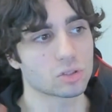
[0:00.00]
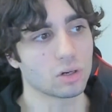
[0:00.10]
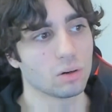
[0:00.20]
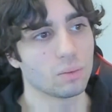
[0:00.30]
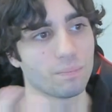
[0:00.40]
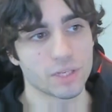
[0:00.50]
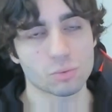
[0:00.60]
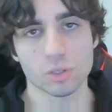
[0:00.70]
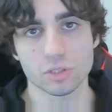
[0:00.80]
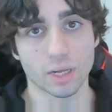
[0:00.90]
so
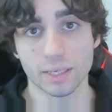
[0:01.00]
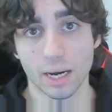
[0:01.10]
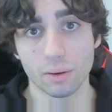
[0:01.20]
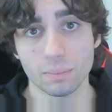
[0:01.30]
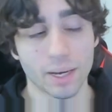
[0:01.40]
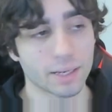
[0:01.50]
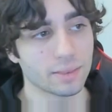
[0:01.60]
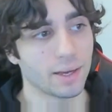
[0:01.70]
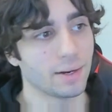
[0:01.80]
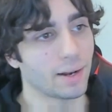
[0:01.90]
this was not out back
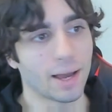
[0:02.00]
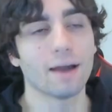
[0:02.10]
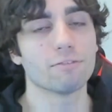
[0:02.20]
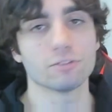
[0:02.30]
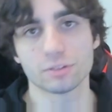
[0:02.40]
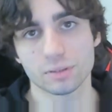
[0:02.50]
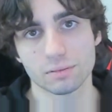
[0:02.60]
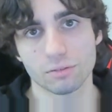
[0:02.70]
then and I haven't